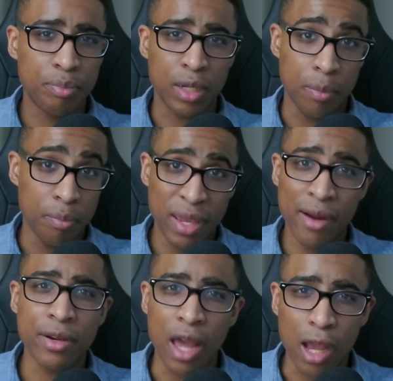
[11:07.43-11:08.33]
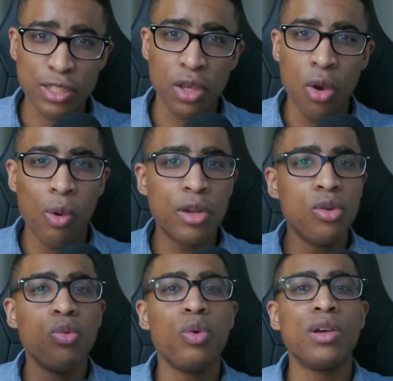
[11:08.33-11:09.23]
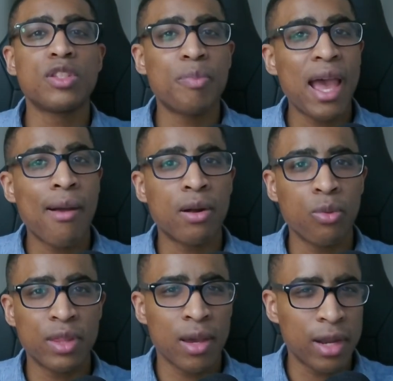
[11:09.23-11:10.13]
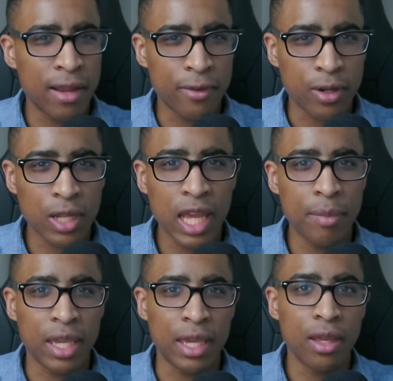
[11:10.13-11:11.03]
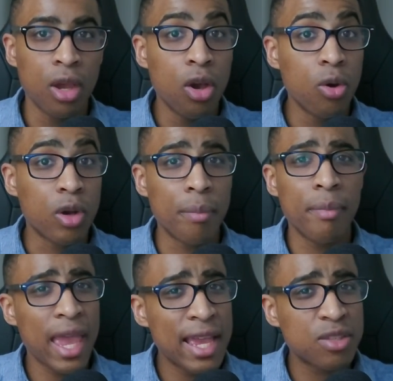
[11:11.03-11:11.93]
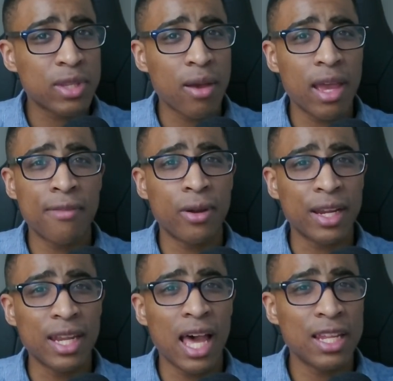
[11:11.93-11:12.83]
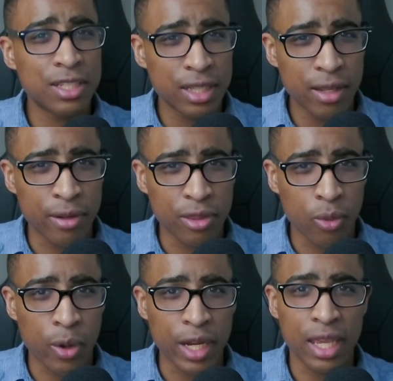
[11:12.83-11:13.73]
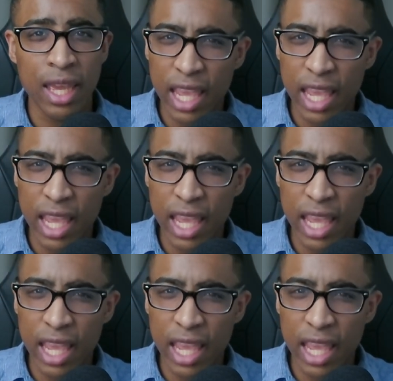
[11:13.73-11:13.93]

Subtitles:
but a paradox, one who wields power without ever claiming it, who commands without ever acknowledging their authority.